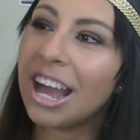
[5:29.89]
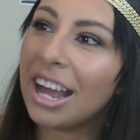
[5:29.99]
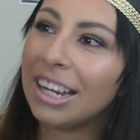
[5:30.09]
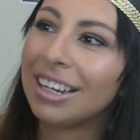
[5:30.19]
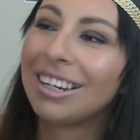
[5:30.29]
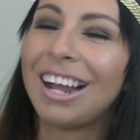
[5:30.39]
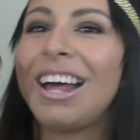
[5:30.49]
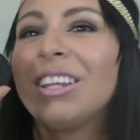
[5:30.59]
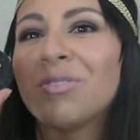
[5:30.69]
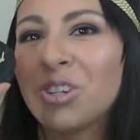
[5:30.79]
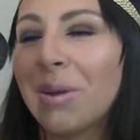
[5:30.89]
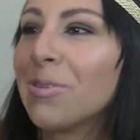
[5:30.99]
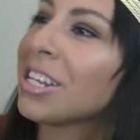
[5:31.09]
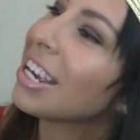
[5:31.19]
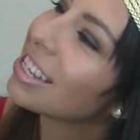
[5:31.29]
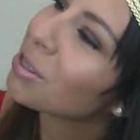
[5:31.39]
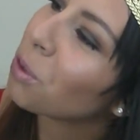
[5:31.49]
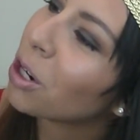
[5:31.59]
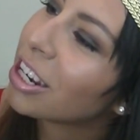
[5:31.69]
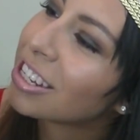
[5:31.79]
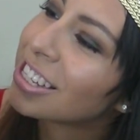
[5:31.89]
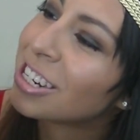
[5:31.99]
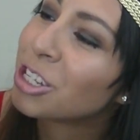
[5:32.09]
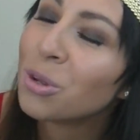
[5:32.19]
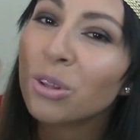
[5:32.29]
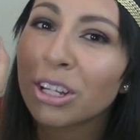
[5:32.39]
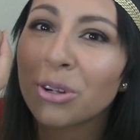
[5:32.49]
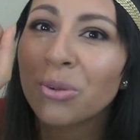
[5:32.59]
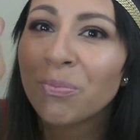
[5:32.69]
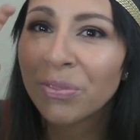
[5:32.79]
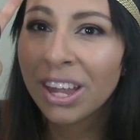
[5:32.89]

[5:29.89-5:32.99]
I love travel size products. They're so little.